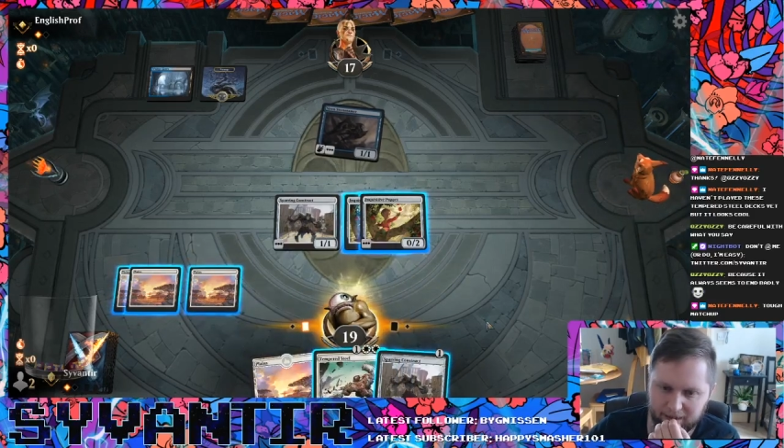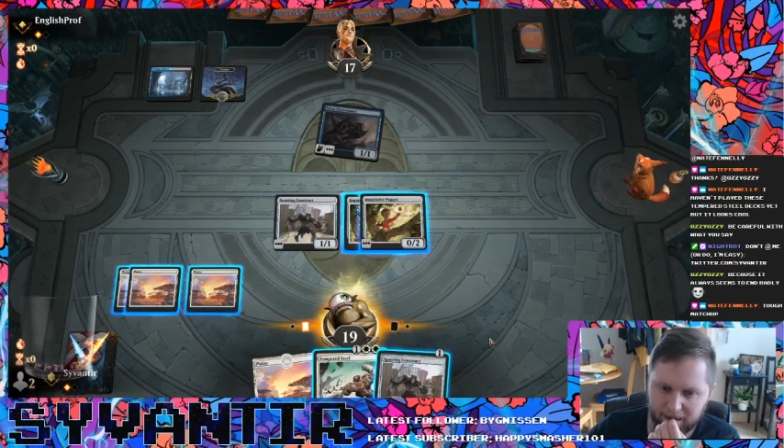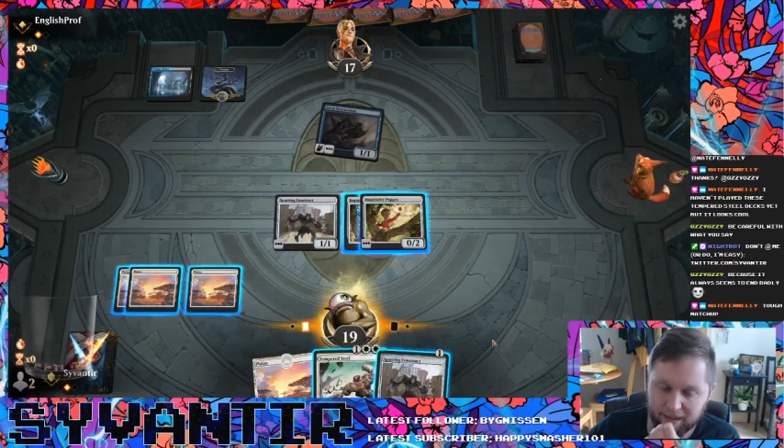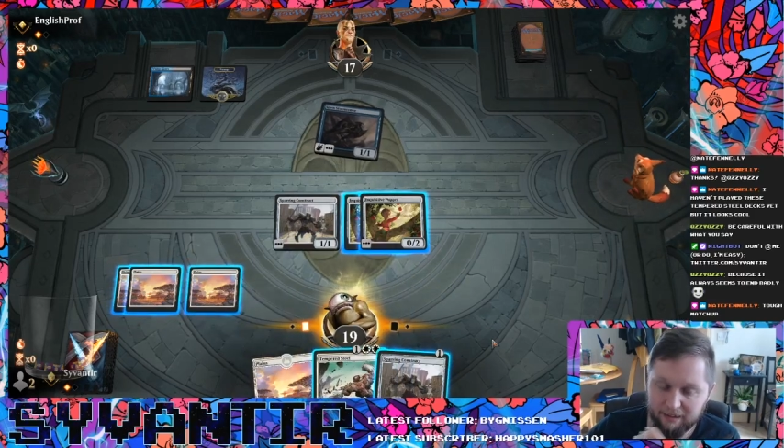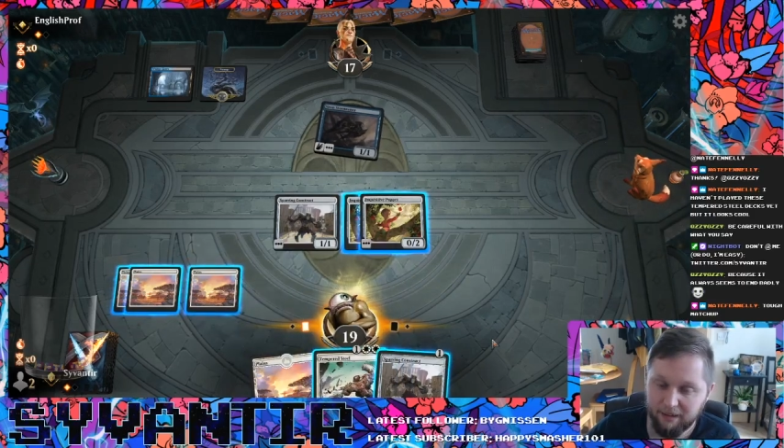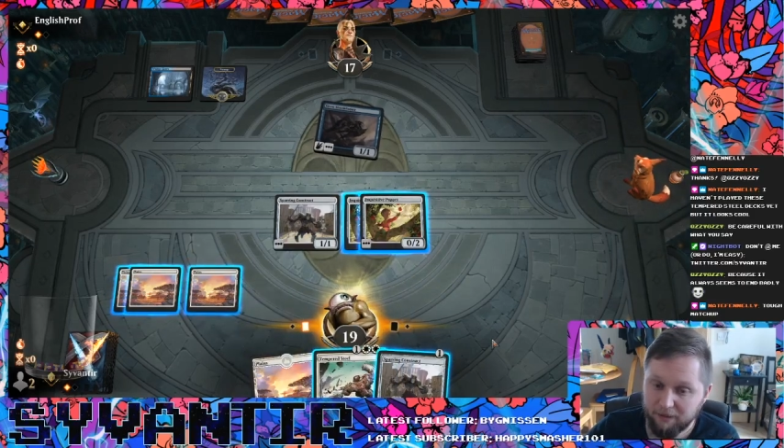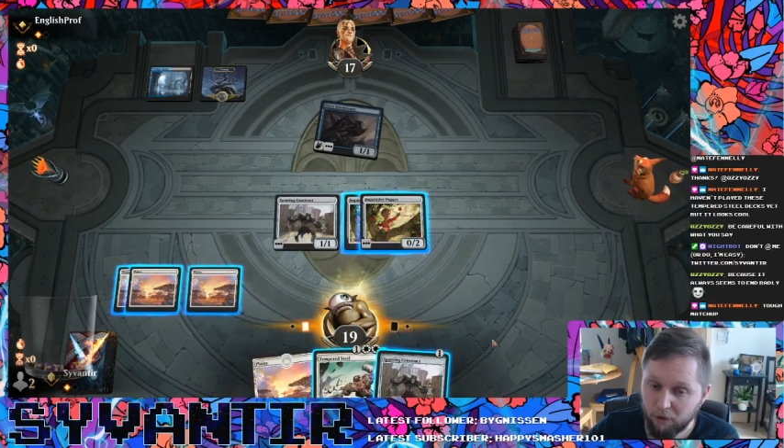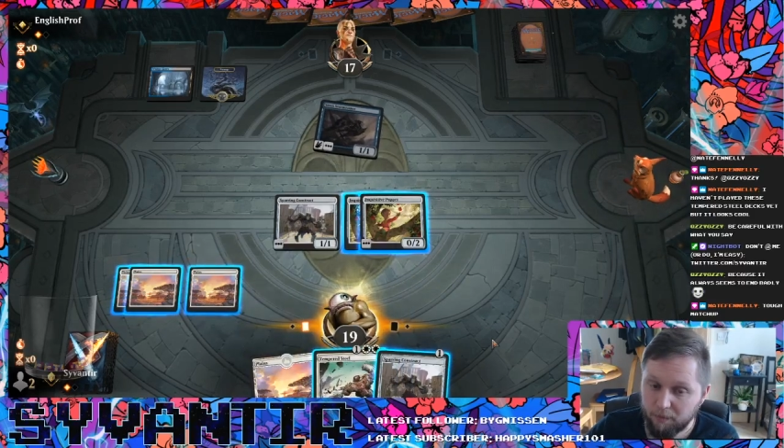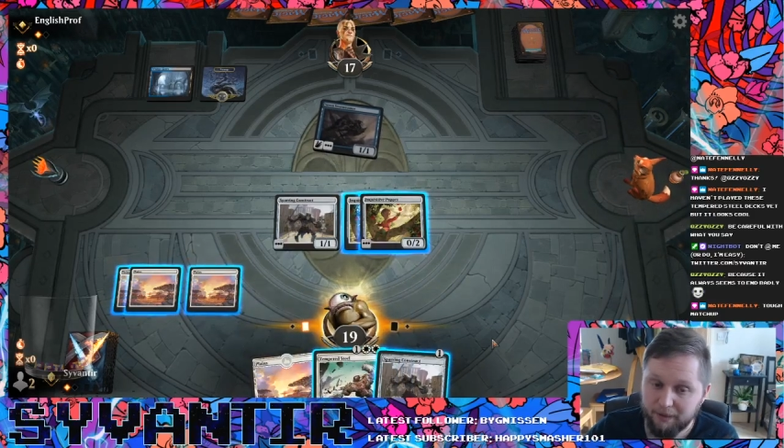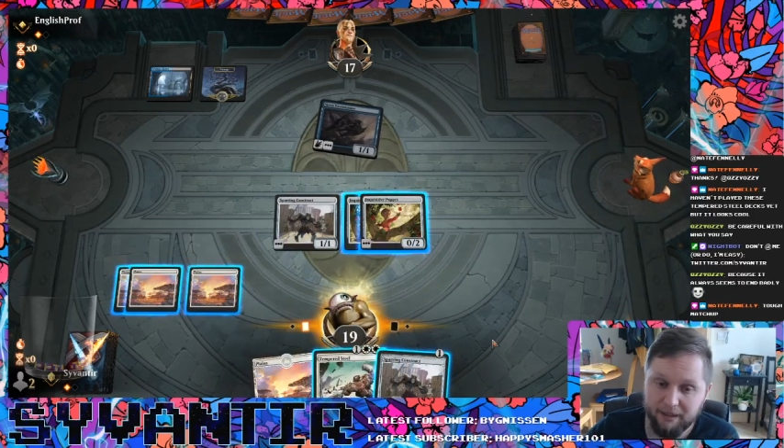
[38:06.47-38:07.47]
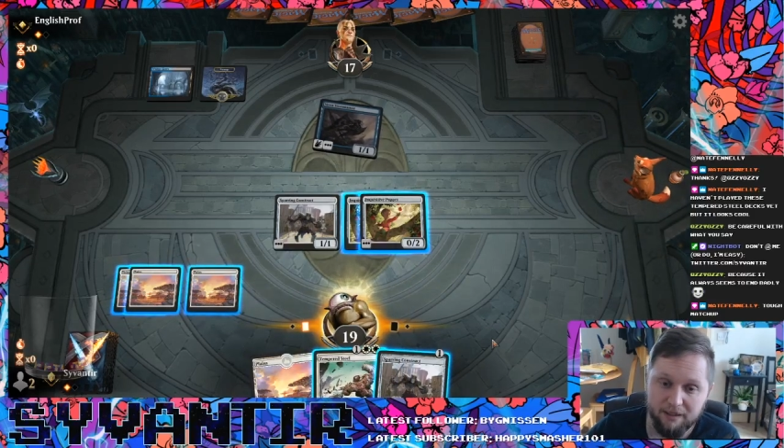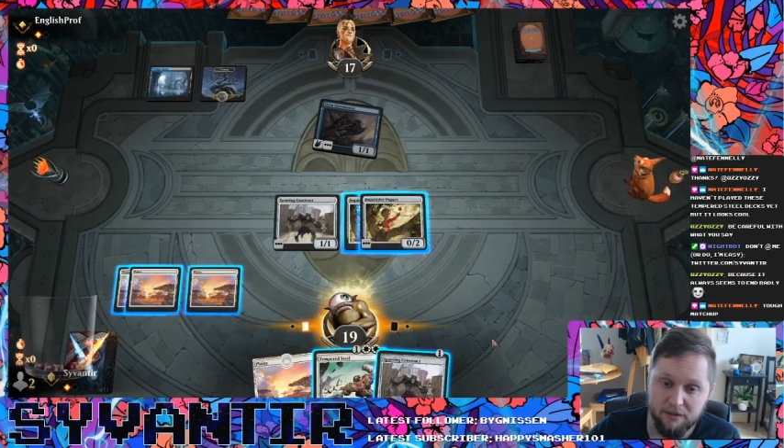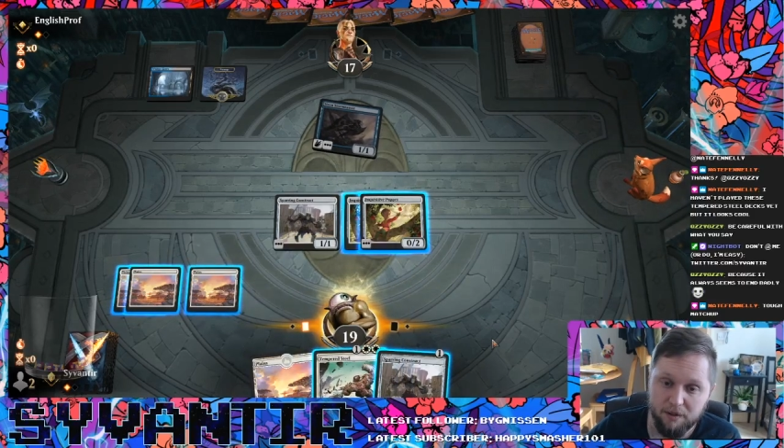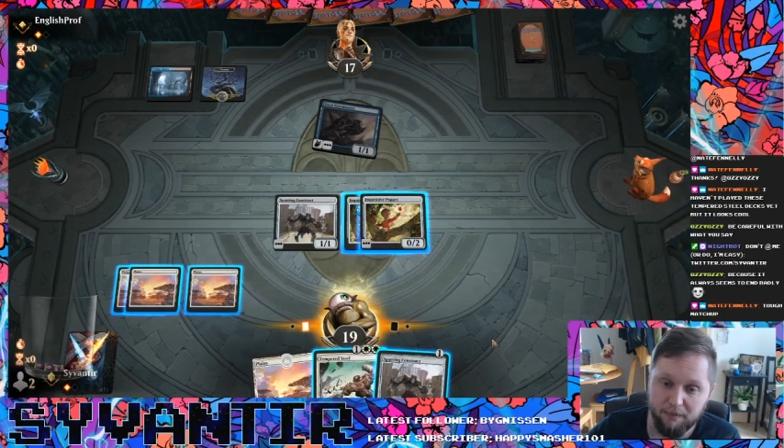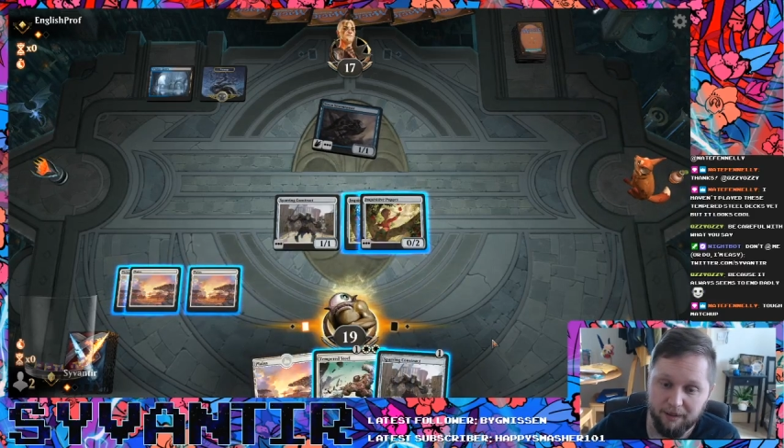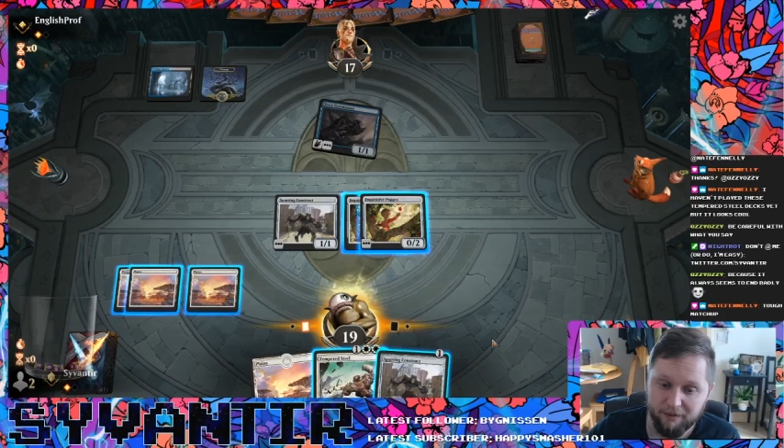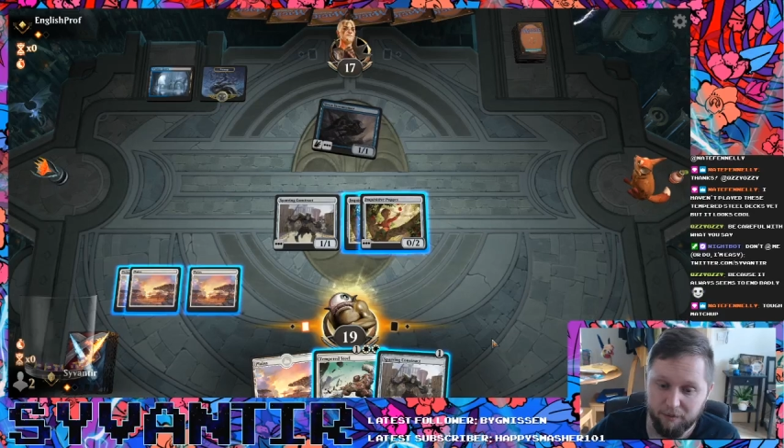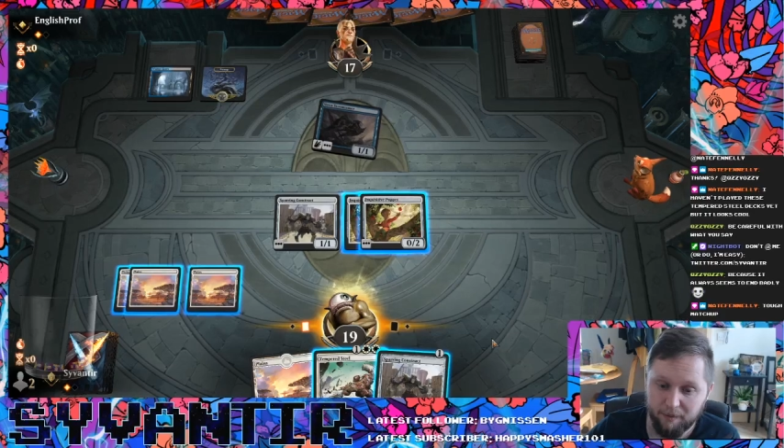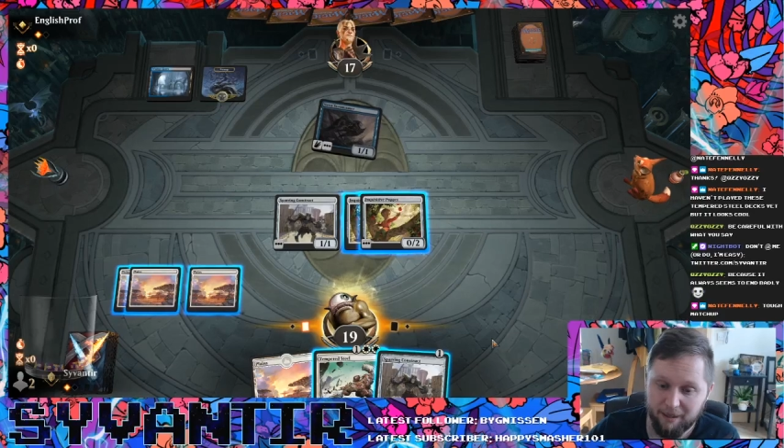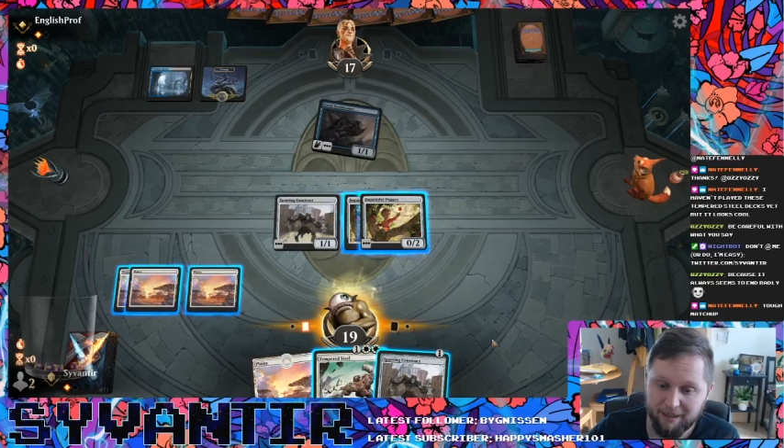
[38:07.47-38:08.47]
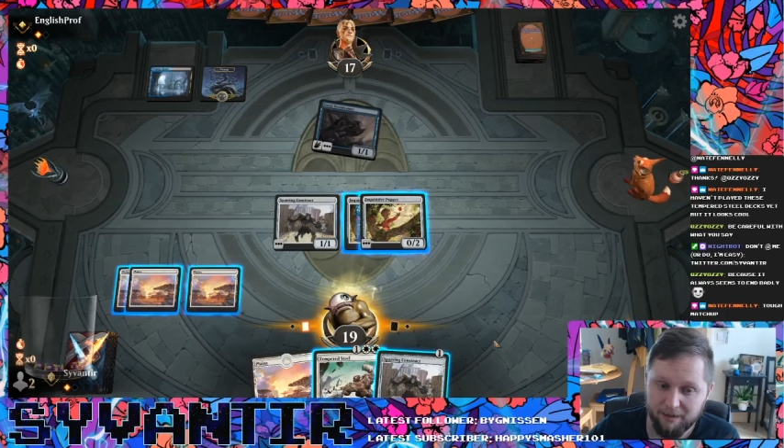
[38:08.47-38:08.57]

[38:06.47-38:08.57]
And like normally getting something like 3 mana